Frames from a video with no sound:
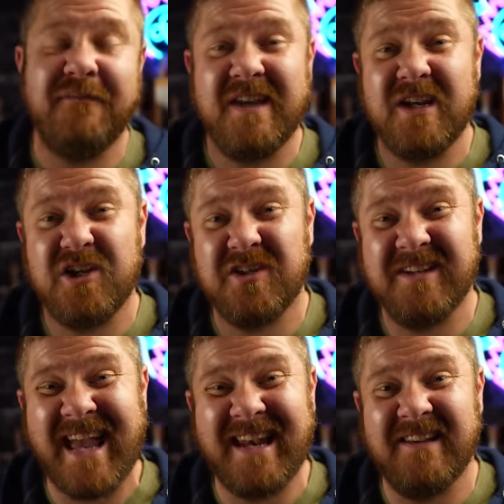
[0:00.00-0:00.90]

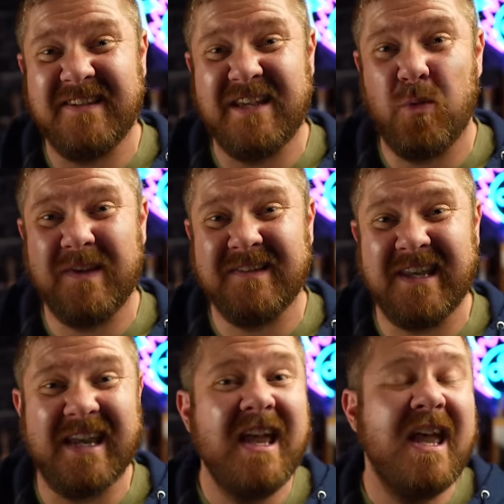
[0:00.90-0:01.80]
Finished Tennessee
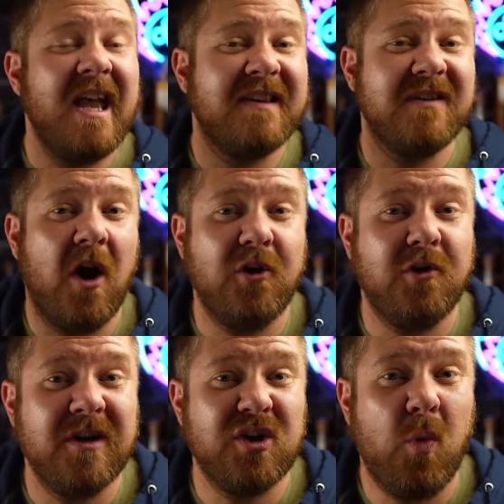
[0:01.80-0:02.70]
Whiskey. It's
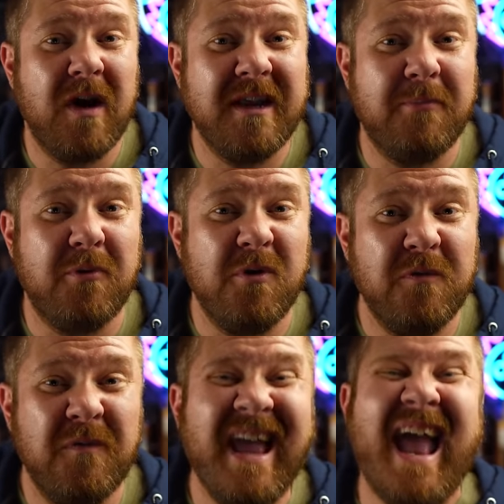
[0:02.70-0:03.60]
120
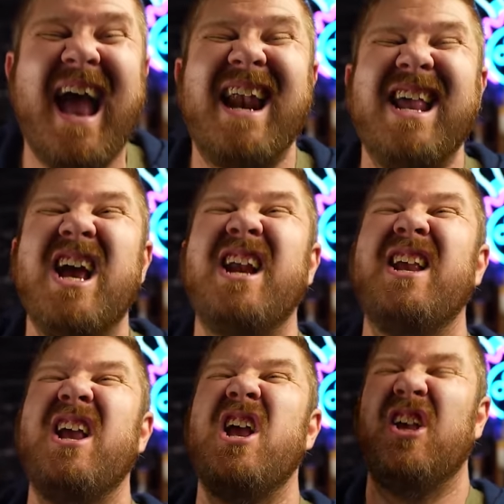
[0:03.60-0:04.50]
proof and it
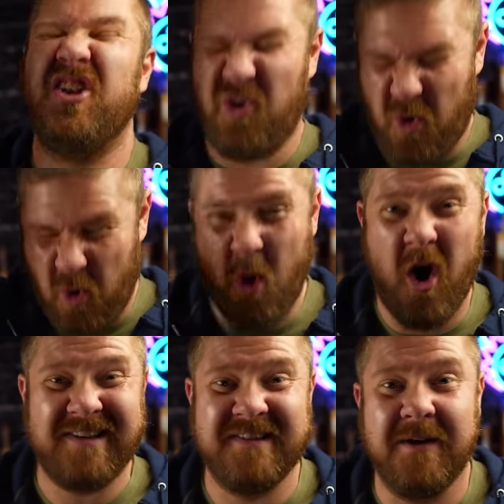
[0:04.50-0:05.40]
is
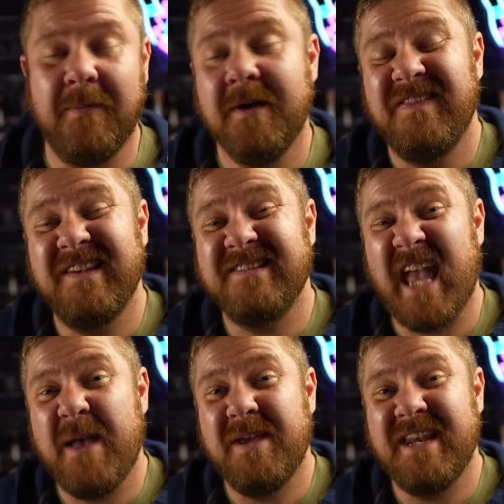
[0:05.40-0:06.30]
awesome. This
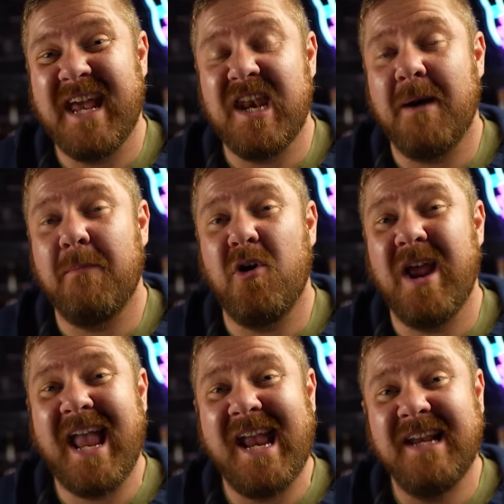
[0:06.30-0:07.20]
came in at number
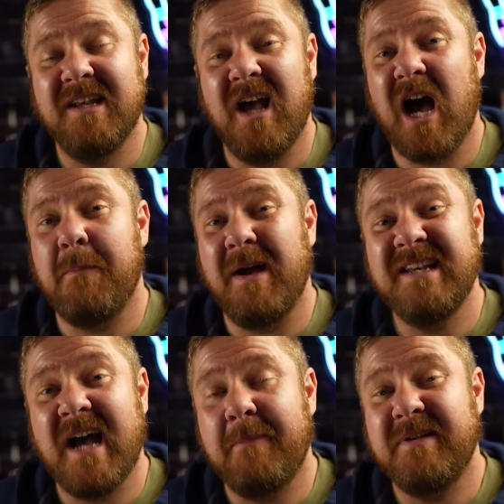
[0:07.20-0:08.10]
8 on my
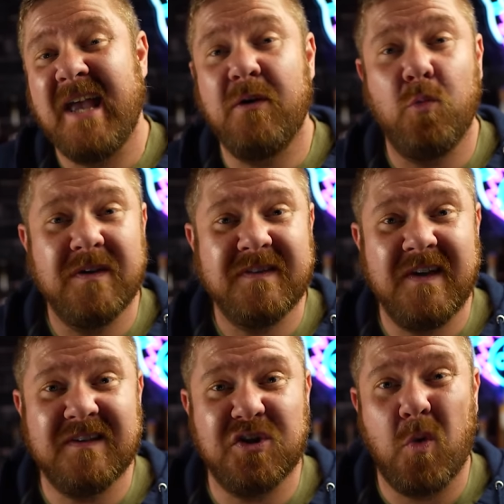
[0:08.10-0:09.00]
top 10
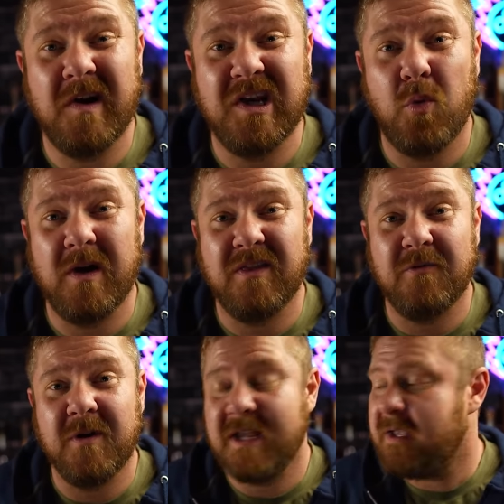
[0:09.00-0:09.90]
whiskeys in
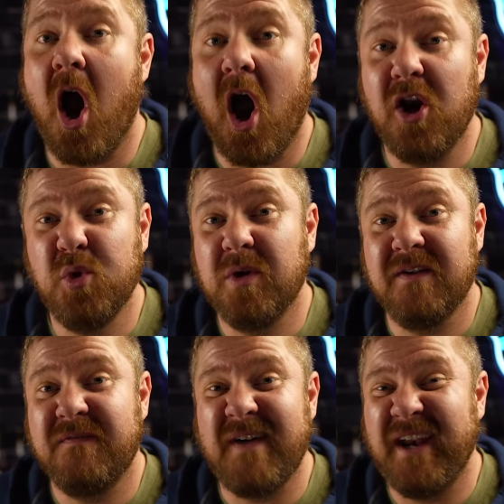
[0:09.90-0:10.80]
2023. Are you
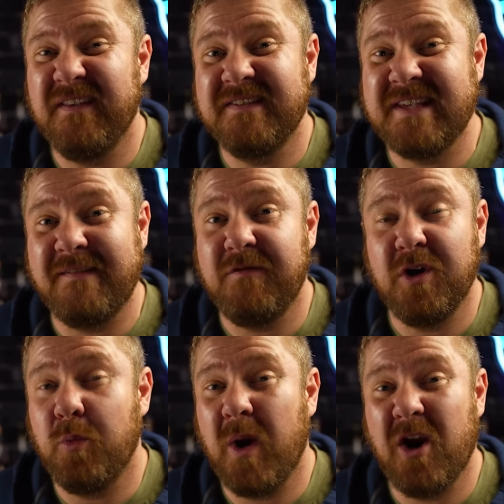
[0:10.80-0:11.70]
gonna find this
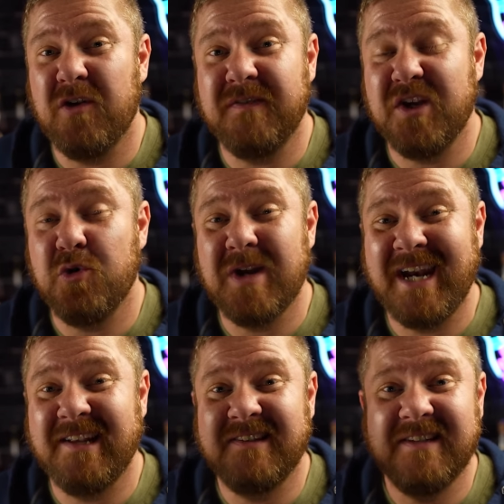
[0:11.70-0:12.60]
everywhere in the
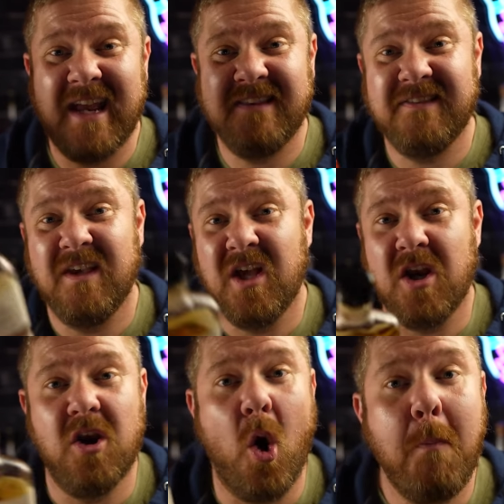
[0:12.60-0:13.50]
United States?
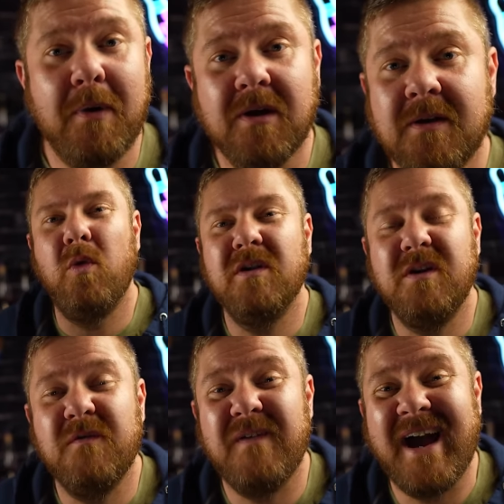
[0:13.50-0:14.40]
Nope. Will
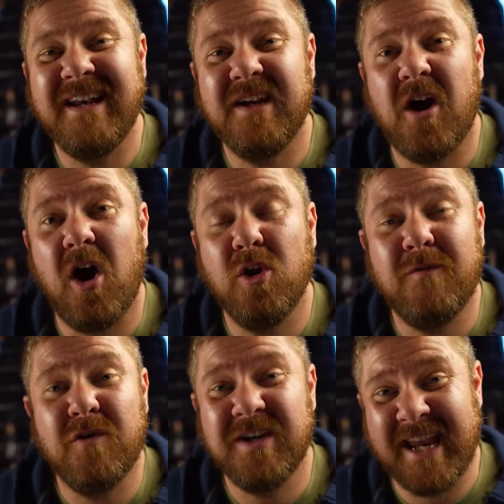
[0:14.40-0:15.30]
you find it all
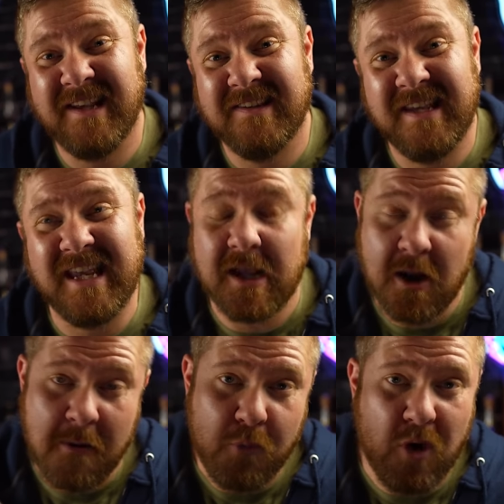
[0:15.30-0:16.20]
over Tennessee?
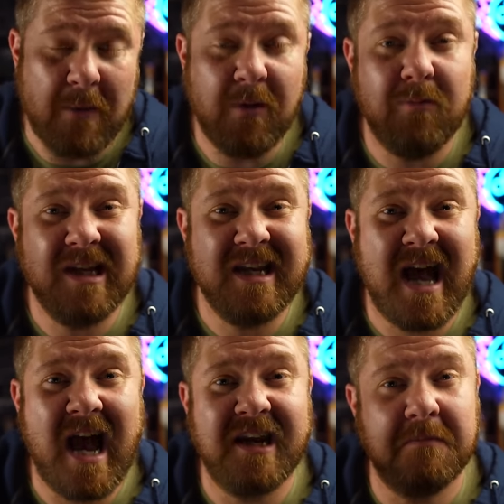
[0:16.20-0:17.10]
Probably
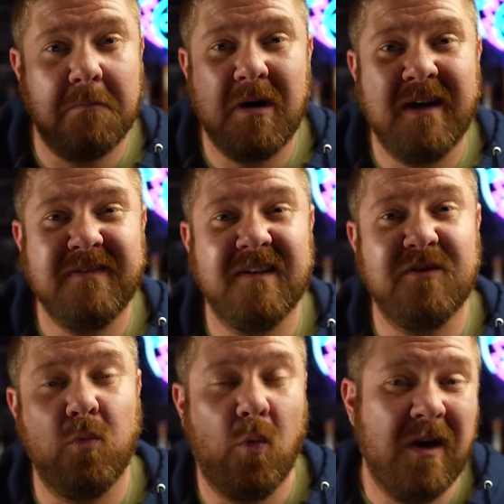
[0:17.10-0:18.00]
not, but
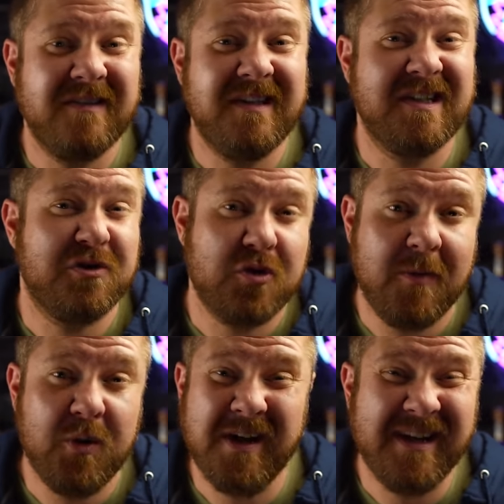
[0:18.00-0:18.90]
this was
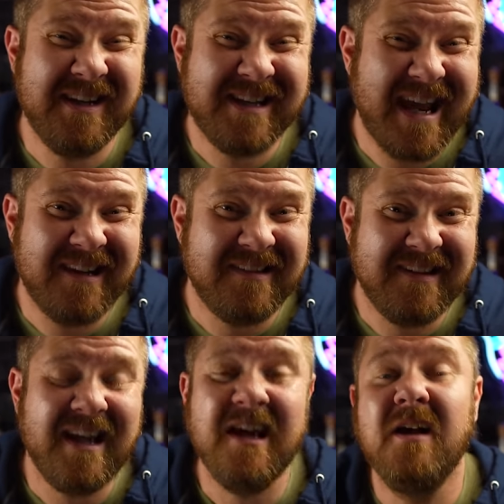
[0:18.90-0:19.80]
distributed in
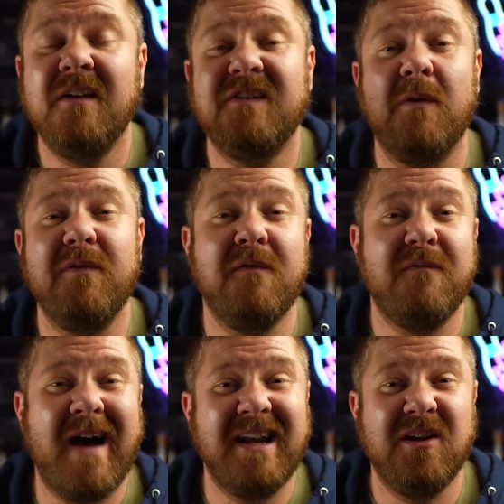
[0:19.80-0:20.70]
Tennessee, so if you
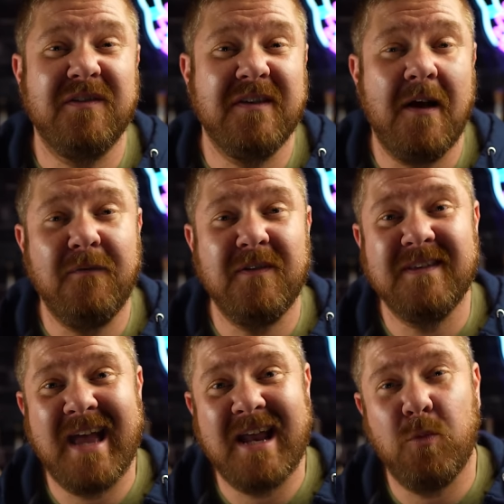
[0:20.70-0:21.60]
find yourself in
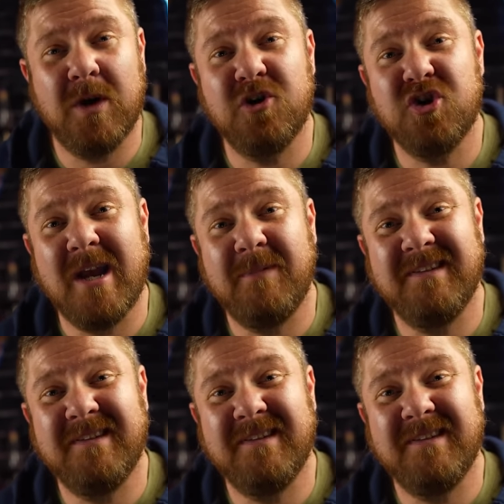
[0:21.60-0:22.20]
that weird shaped